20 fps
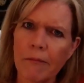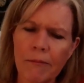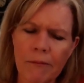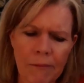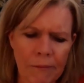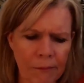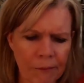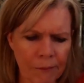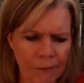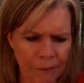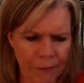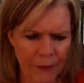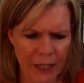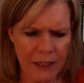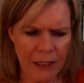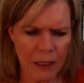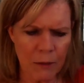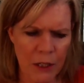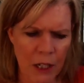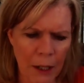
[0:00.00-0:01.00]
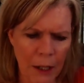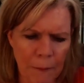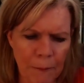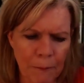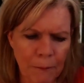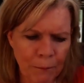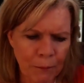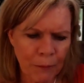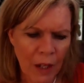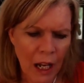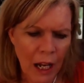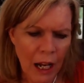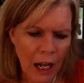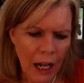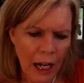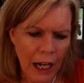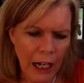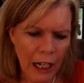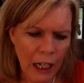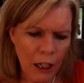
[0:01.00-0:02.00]
That seems odd.
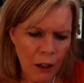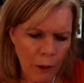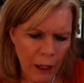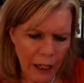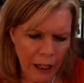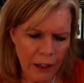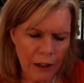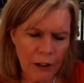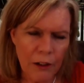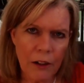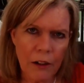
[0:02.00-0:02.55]
Anyway,